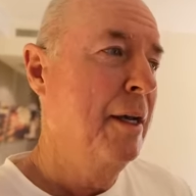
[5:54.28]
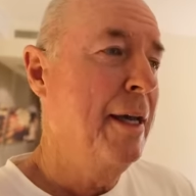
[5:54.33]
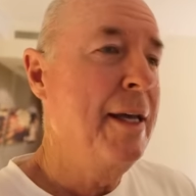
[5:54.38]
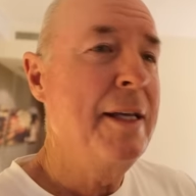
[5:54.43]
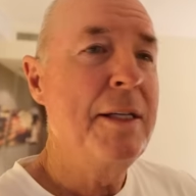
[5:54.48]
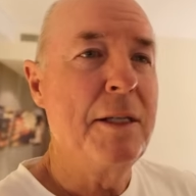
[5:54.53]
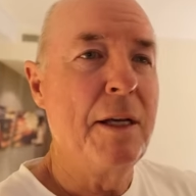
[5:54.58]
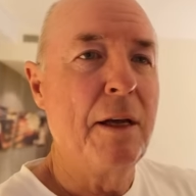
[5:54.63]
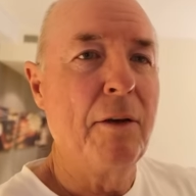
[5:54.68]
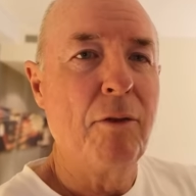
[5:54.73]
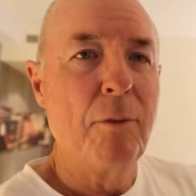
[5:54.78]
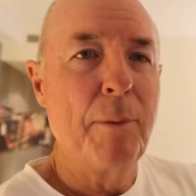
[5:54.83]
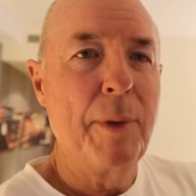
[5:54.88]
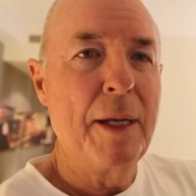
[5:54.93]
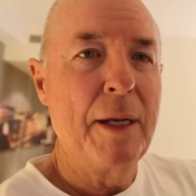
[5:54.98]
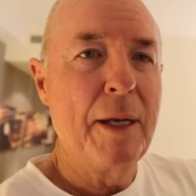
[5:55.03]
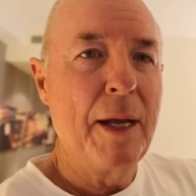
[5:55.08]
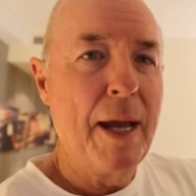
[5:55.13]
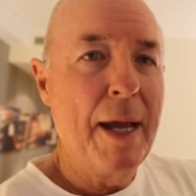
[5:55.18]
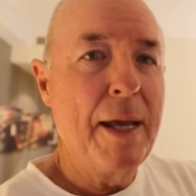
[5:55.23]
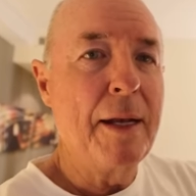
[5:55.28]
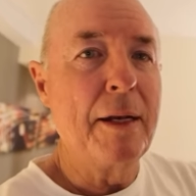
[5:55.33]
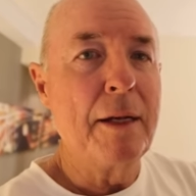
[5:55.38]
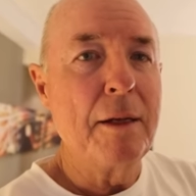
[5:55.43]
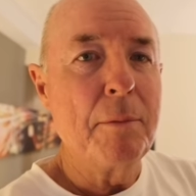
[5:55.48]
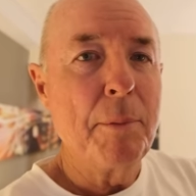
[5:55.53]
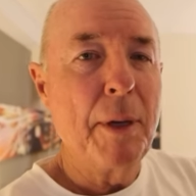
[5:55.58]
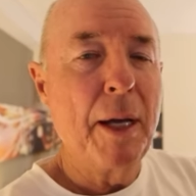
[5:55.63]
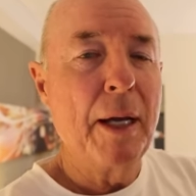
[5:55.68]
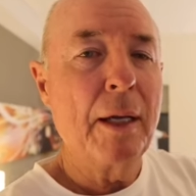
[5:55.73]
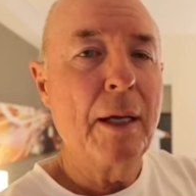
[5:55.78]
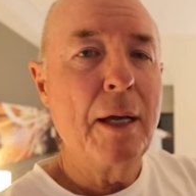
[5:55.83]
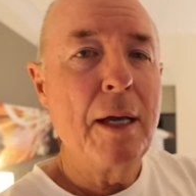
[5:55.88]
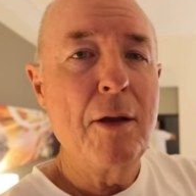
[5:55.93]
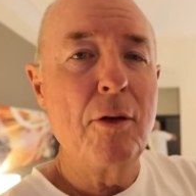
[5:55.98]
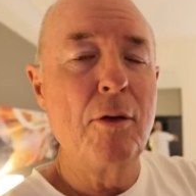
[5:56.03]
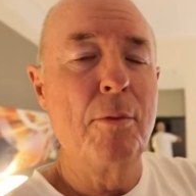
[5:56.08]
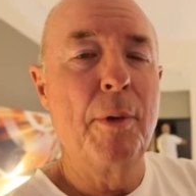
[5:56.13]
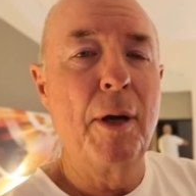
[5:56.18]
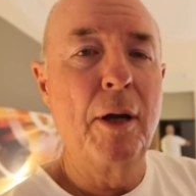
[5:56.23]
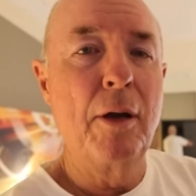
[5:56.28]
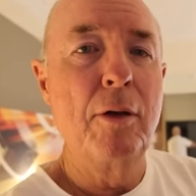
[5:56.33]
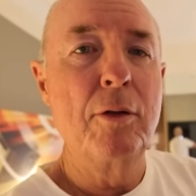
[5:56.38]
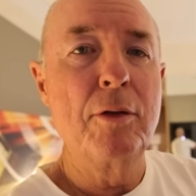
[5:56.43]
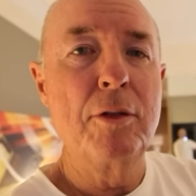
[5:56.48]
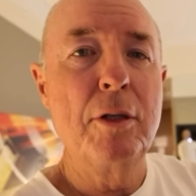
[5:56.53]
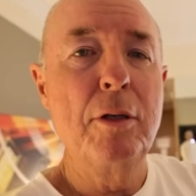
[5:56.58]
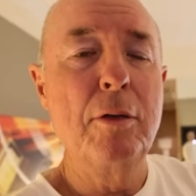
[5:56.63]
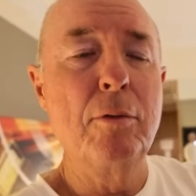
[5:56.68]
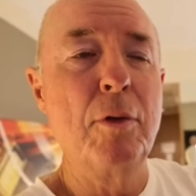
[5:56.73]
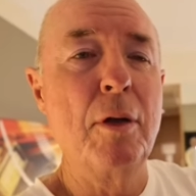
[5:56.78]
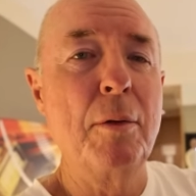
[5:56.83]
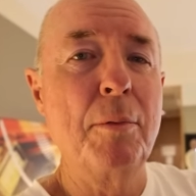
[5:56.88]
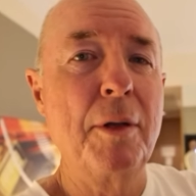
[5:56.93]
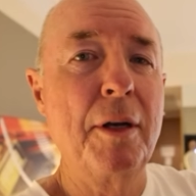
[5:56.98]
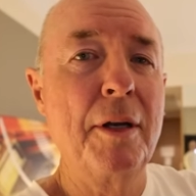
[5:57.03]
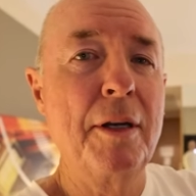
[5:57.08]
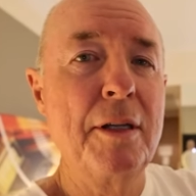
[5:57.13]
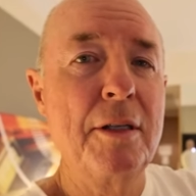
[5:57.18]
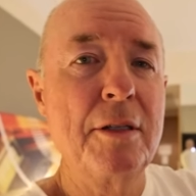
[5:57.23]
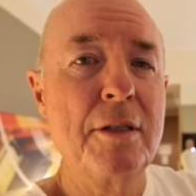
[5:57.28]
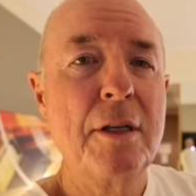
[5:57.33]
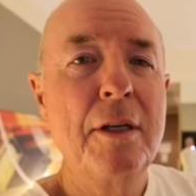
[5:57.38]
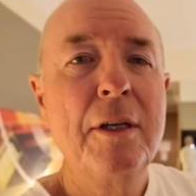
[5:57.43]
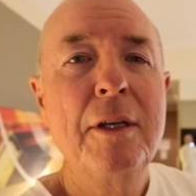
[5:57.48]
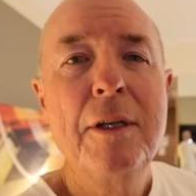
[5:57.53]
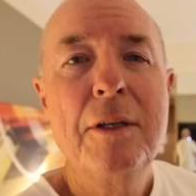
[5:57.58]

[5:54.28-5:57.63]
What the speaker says: easier for me to edit back here in my hotel room than it is